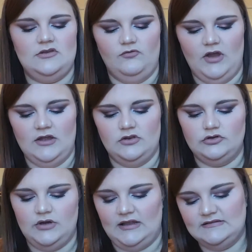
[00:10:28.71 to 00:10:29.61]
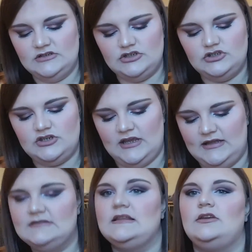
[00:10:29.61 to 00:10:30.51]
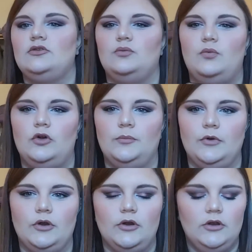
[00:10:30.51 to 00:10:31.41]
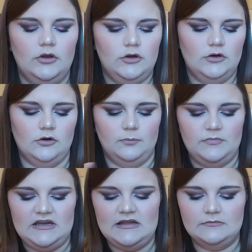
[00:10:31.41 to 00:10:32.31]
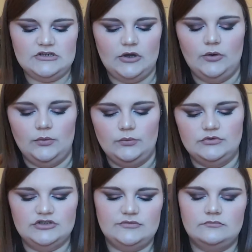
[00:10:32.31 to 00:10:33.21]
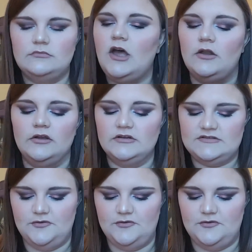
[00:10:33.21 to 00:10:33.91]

You've got your transition shades, like your warmer or medium toned colors.